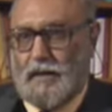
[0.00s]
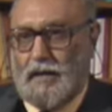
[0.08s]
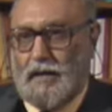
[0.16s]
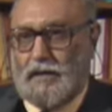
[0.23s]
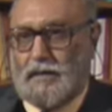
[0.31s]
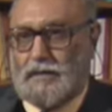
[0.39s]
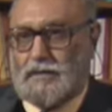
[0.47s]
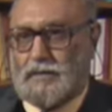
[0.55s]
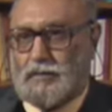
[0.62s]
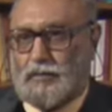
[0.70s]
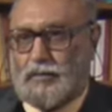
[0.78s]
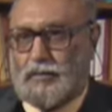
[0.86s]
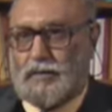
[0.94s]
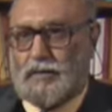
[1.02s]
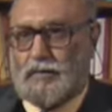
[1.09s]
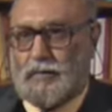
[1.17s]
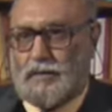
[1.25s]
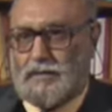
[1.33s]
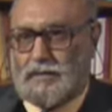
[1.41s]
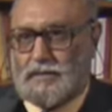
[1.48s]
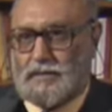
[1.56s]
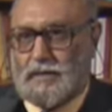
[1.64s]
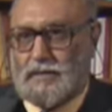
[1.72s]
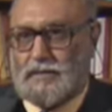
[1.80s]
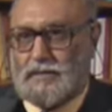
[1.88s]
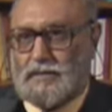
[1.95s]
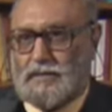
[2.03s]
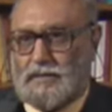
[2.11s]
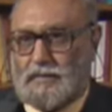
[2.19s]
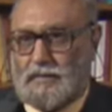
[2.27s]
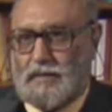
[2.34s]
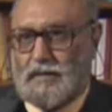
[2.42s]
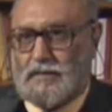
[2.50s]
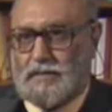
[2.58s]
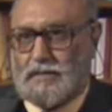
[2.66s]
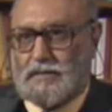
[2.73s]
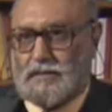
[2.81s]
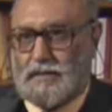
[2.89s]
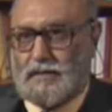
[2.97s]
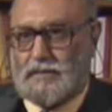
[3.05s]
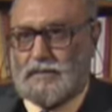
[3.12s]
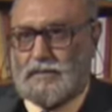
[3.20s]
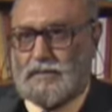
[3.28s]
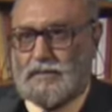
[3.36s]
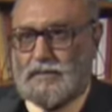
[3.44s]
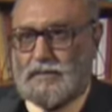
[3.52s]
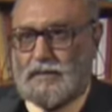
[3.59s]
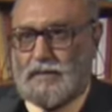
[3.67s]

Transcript: and in its supporting of basic sciences as well as other sciences,